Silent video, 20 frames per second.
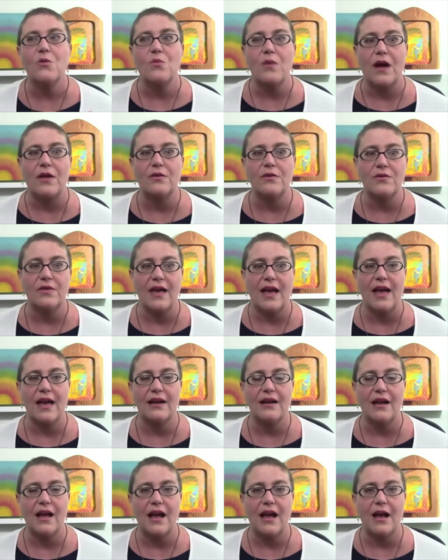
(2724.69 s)
rather
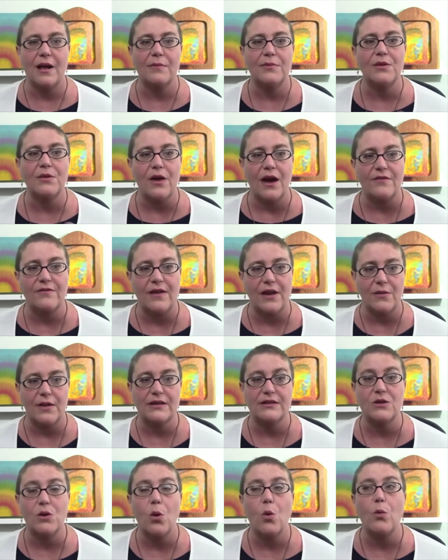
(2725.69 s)
than um, the graphite
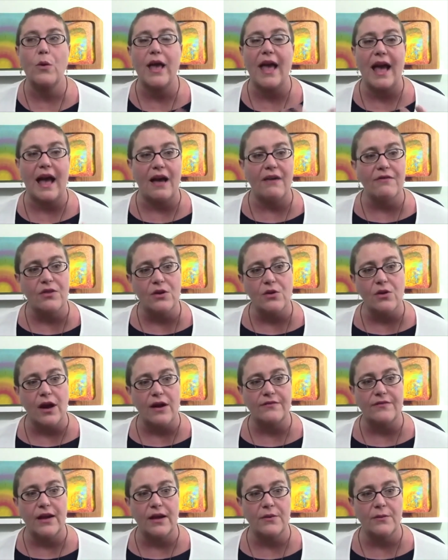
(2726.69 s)
ones. We have the
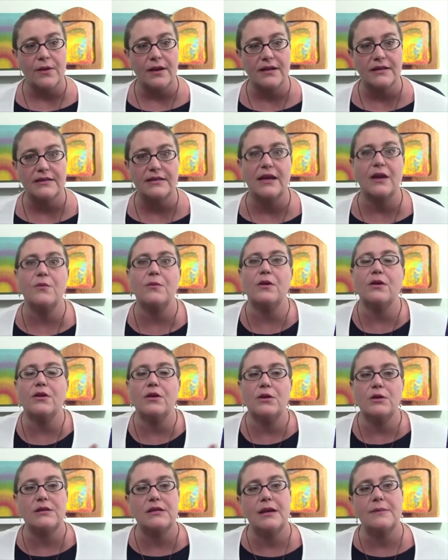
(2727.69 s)
graphite ones and we'll
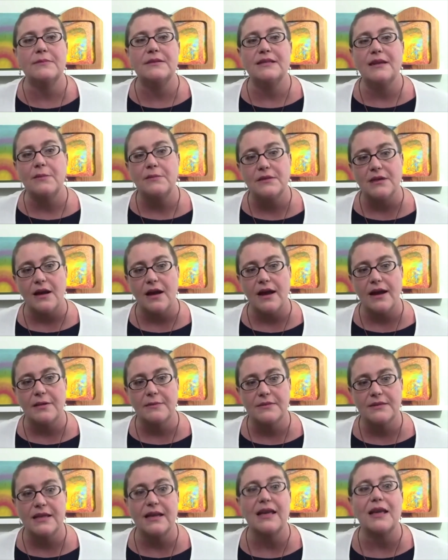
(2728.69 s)
use them
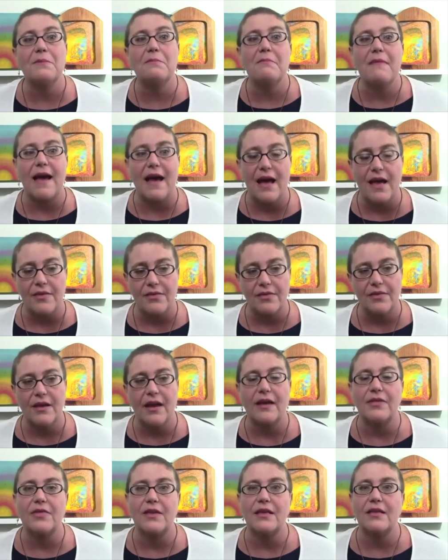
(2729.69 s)
sometimes, like in math.
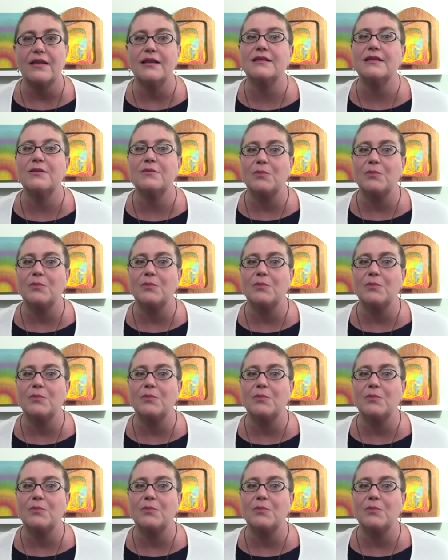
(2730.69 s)
I think it's